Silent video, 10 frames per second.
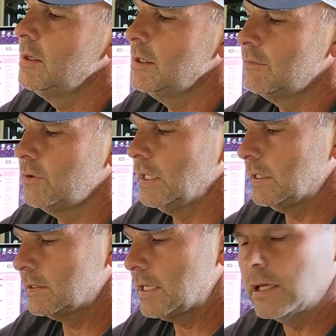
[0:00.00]
if you
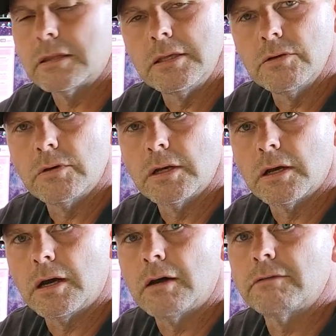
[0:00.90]
need to take the unit
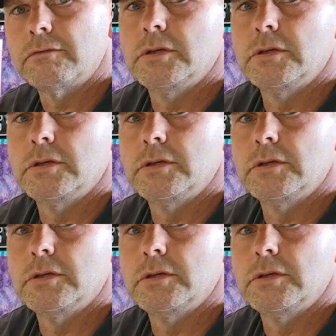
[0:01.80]
off,